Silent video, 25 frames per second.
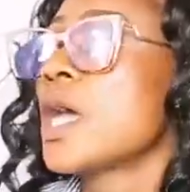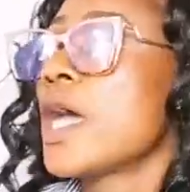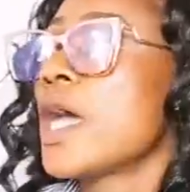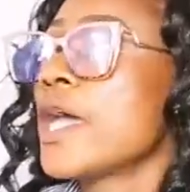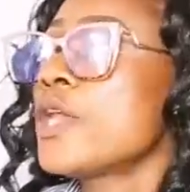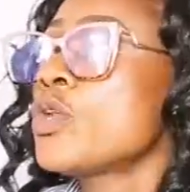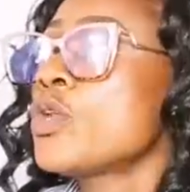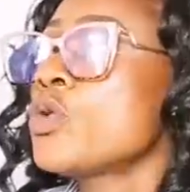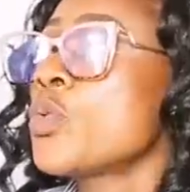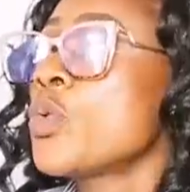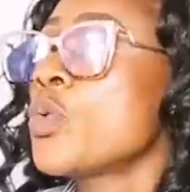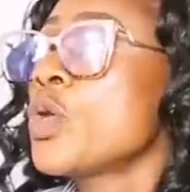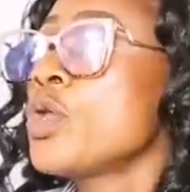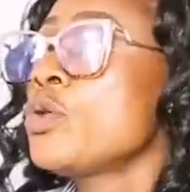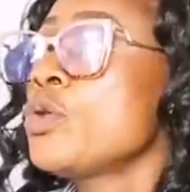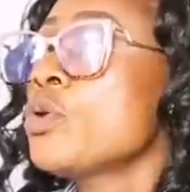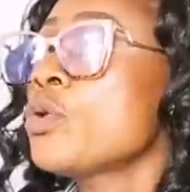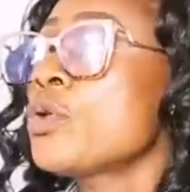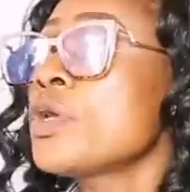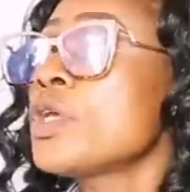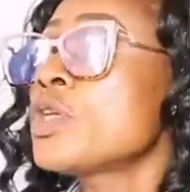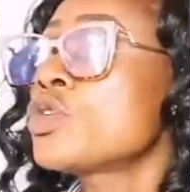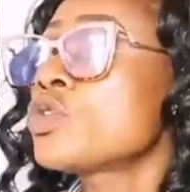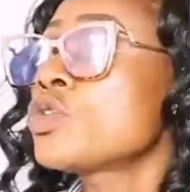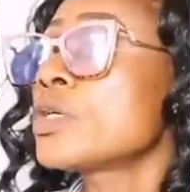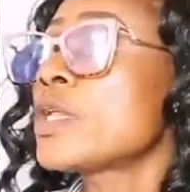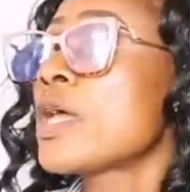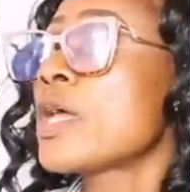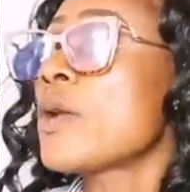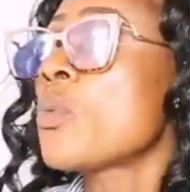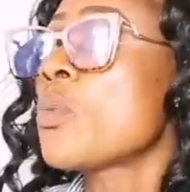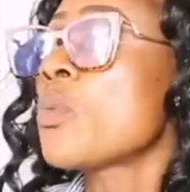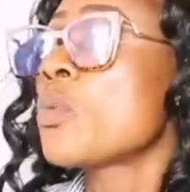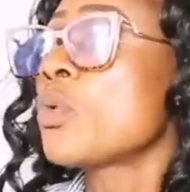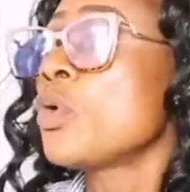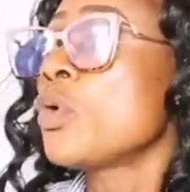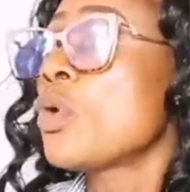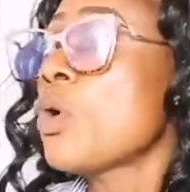And we knew each other
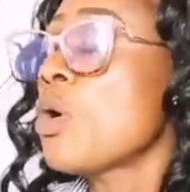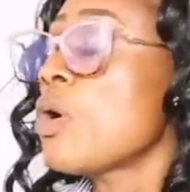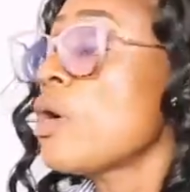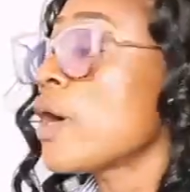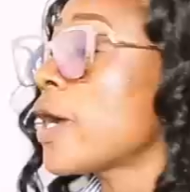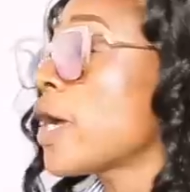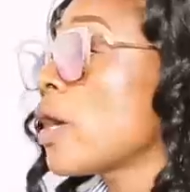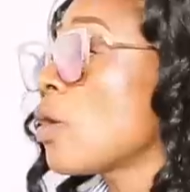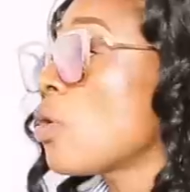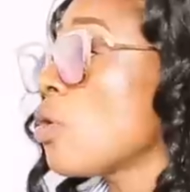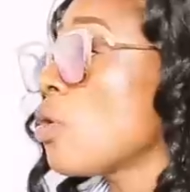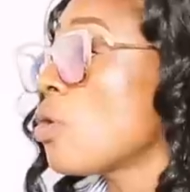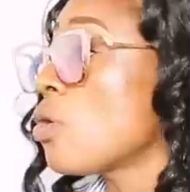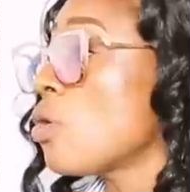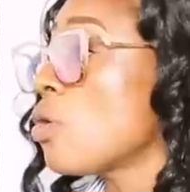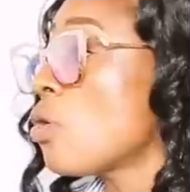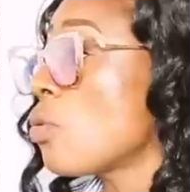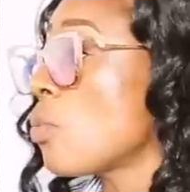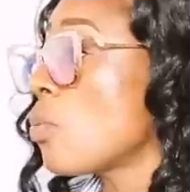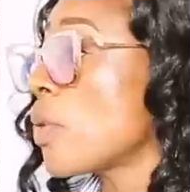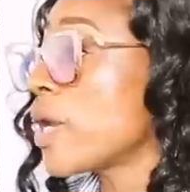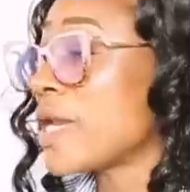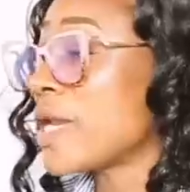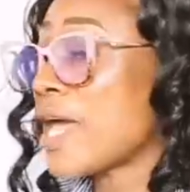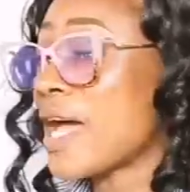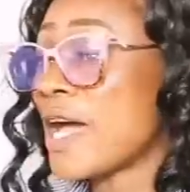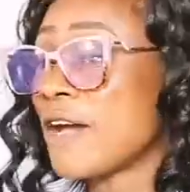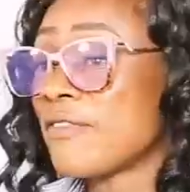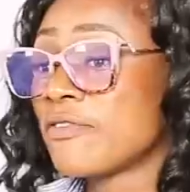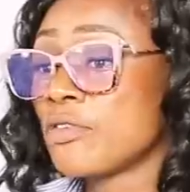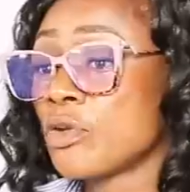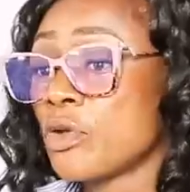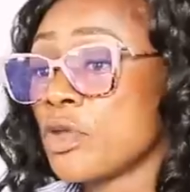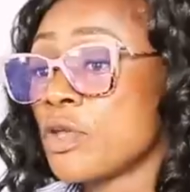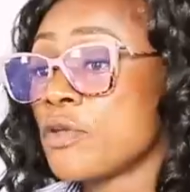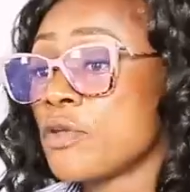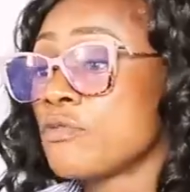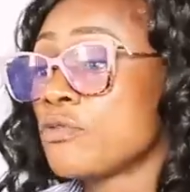long ago when I've
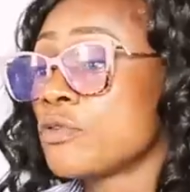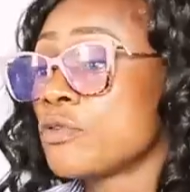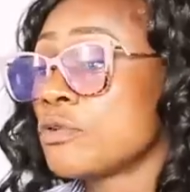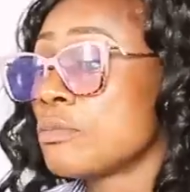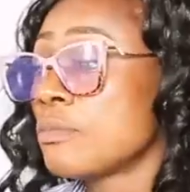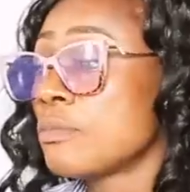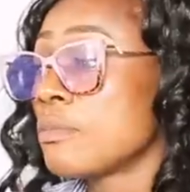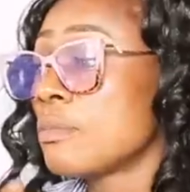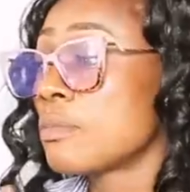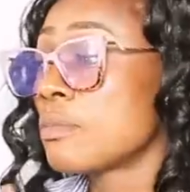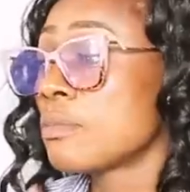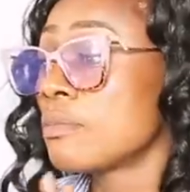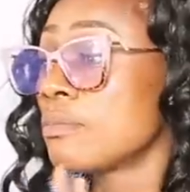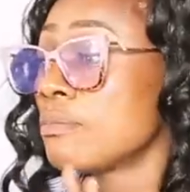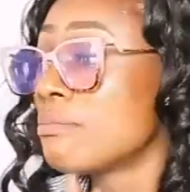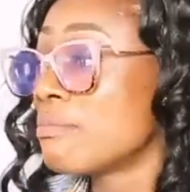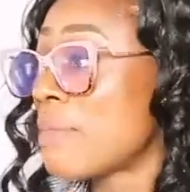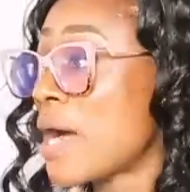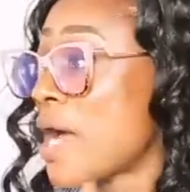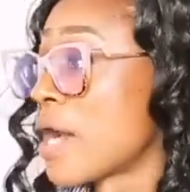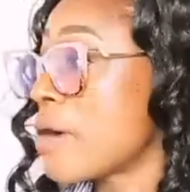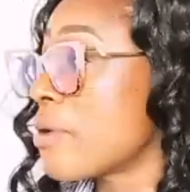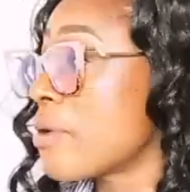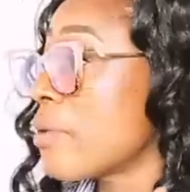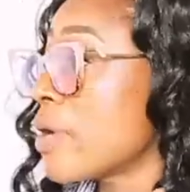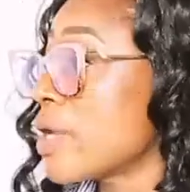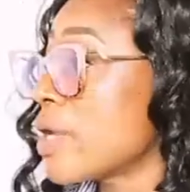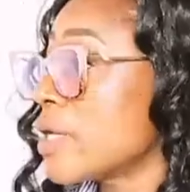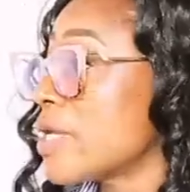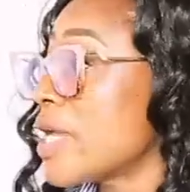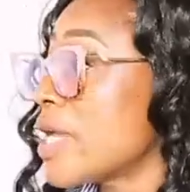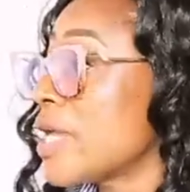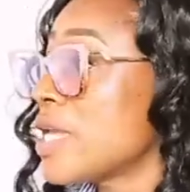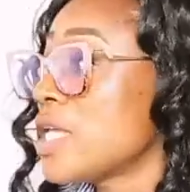not even married,